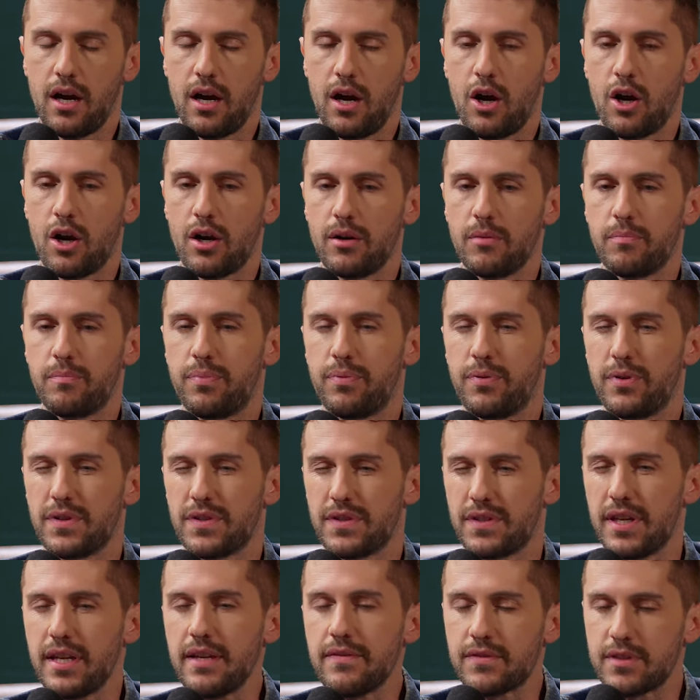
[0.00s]
are
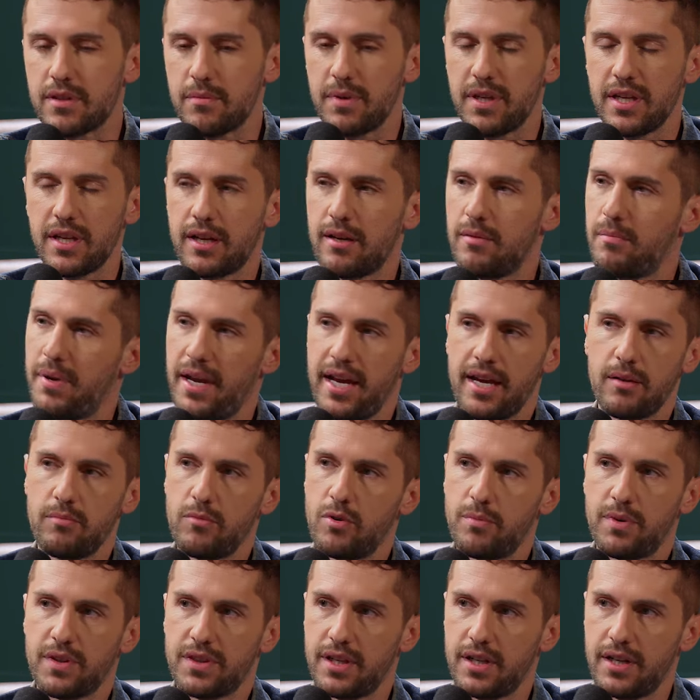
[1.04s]
perceived to be
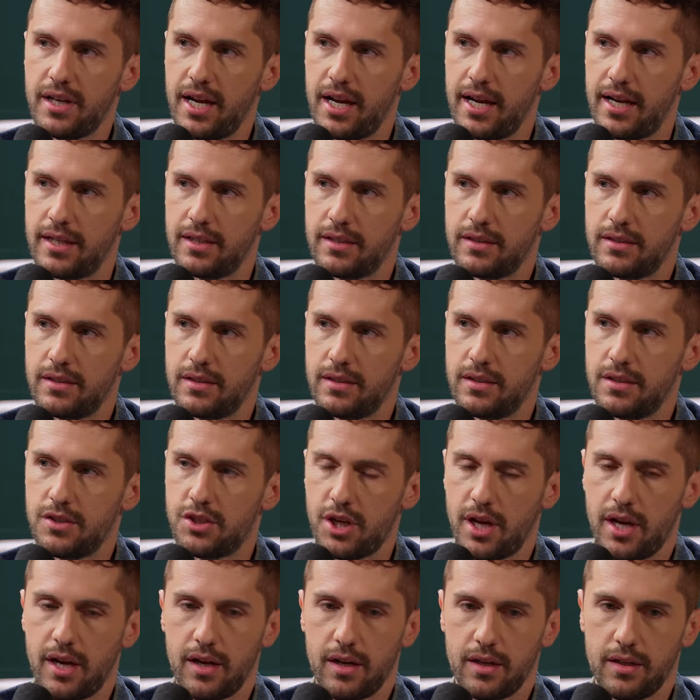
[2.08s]
incompatible, but they're not.
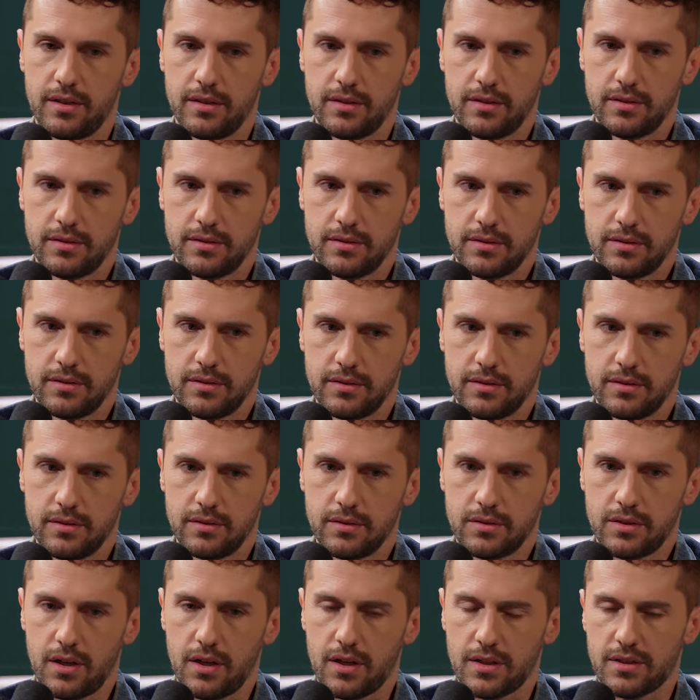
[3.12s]
John
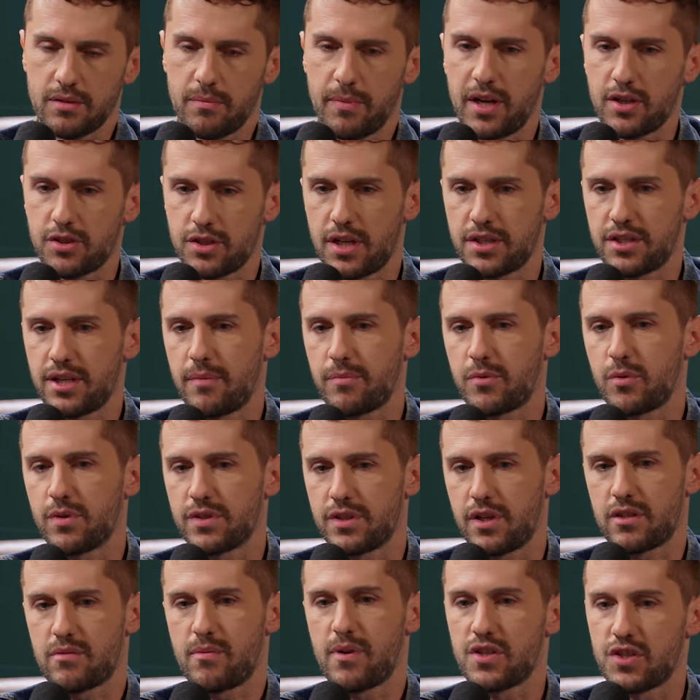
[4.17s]
talks about, John chapter one
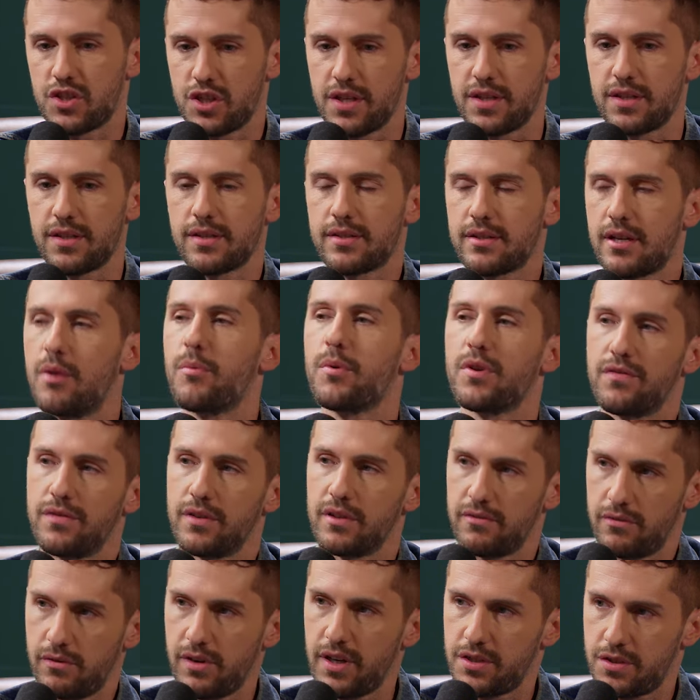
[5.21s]
talks about Jesus coming
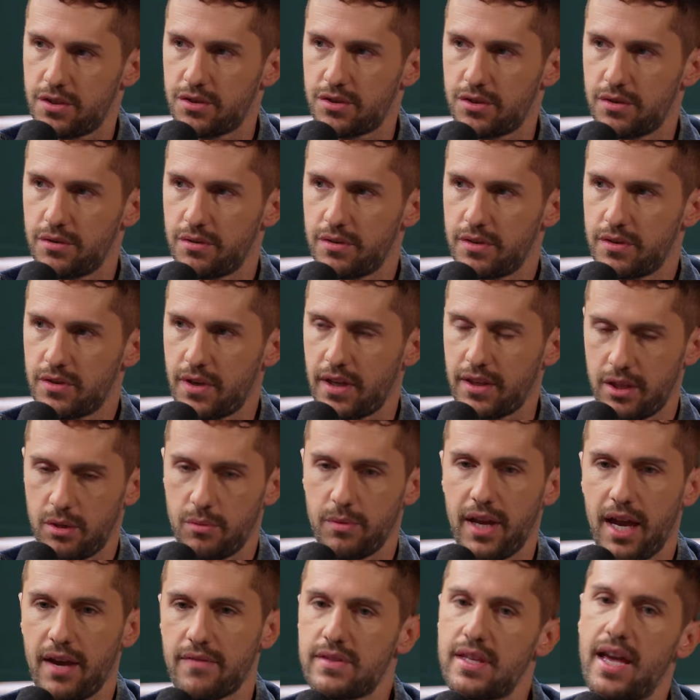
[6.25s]
full of grace and truth. So I think
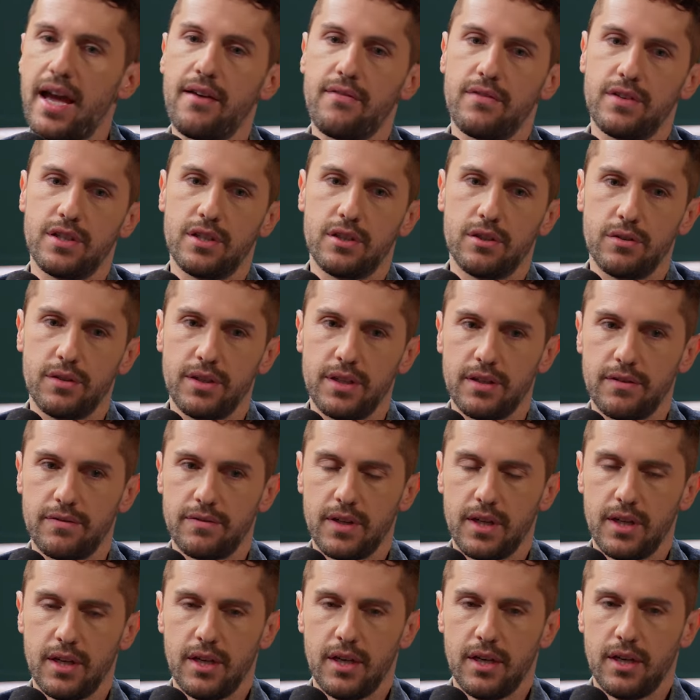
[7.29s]
we have to have a degree of
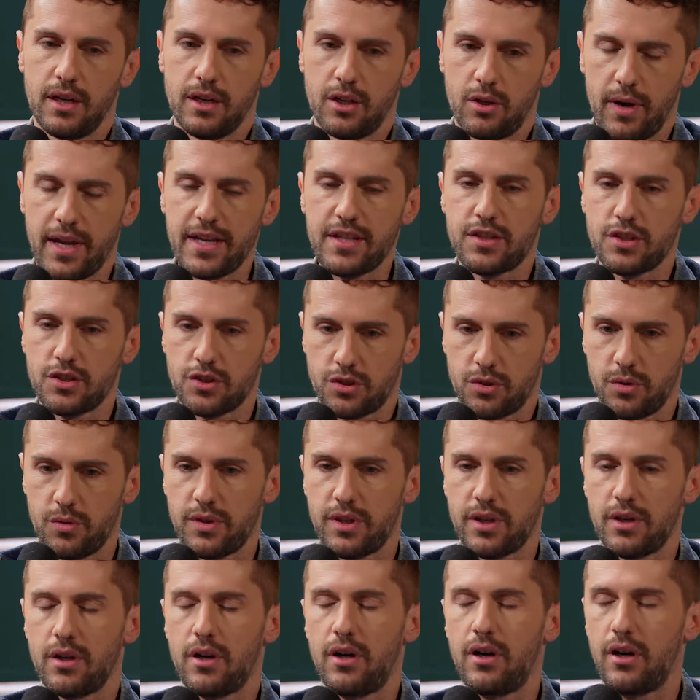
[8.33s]
grace and
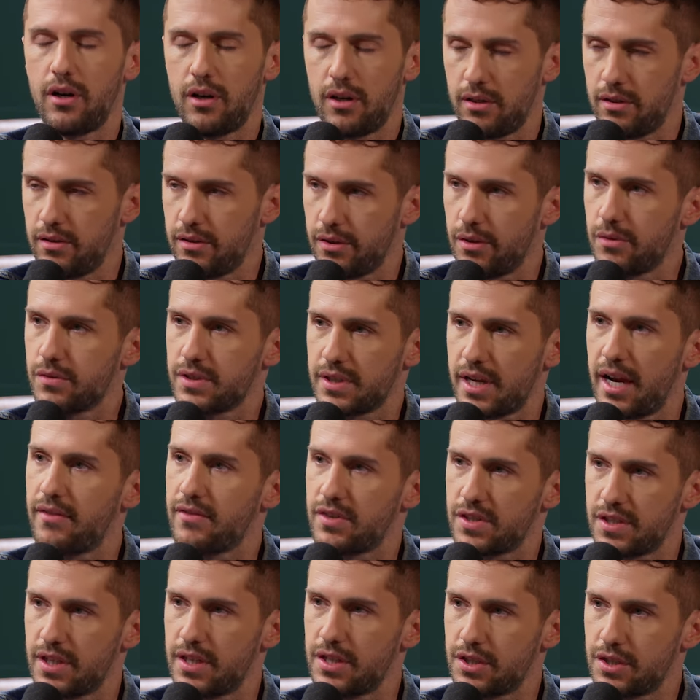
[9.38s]
truth in all those
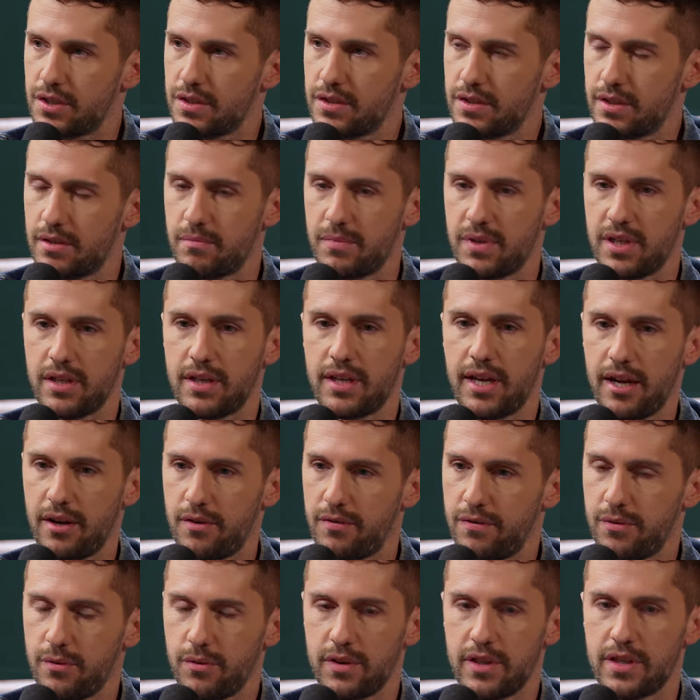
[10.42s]
conversations and be
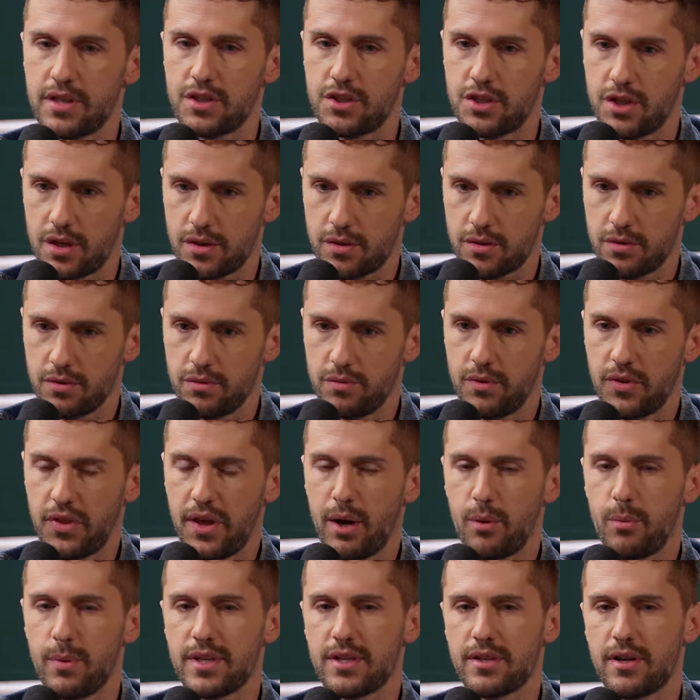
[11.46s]
careful and gentle with
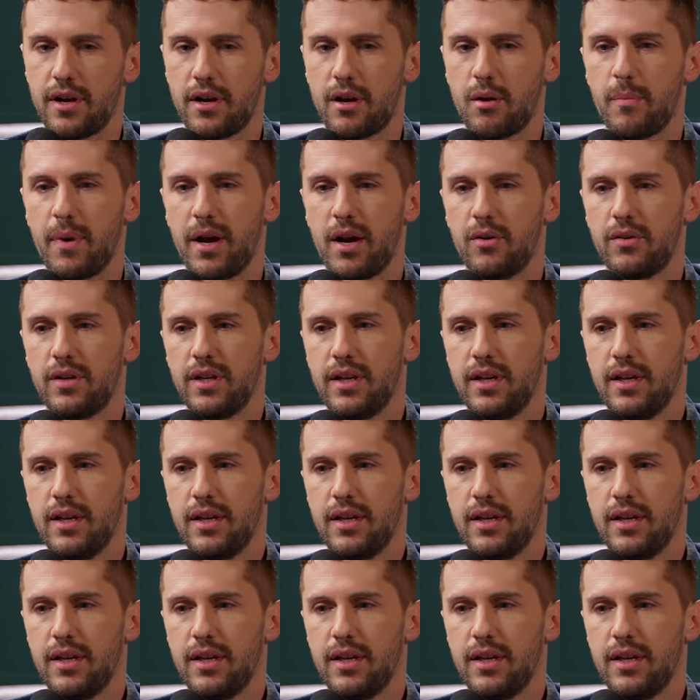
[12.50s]
how we talk about